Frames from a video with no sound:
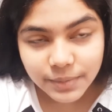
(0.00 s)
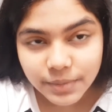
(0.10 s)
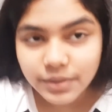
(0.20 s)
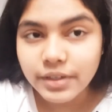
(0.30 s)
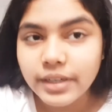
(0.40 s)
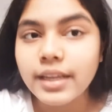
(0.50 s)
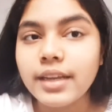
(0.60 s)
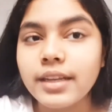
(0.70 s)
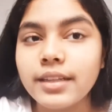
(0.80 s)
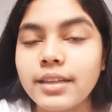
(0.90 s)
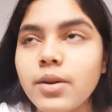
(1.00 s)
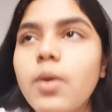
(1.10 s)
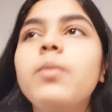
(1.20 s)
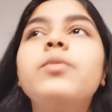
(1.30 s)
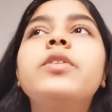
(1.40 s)
already getting like
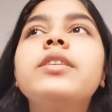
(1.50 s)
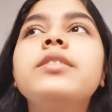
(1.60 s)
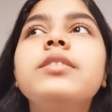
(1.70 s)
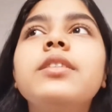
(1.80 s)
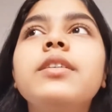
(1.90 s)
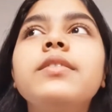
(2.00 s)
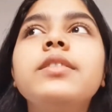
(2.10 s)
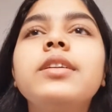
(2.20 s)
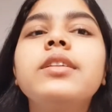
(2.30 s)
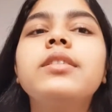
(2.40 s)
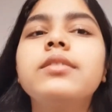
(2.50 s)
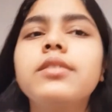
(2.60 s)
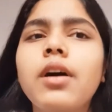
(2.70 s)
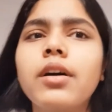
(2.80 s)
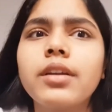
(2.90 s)
homework and stuff and like
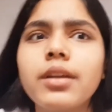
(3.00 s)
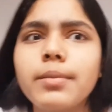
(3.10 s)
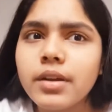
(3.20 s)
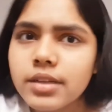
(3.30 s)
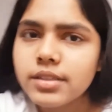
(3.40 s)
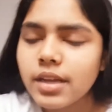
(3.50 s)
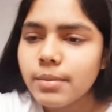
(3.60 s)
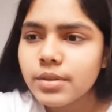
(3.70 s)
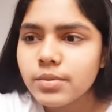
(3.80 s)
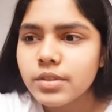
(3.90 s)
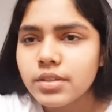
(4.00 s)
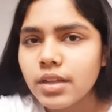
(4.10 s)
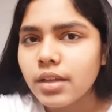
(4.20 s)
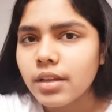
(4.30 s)
talking about assignments, which is like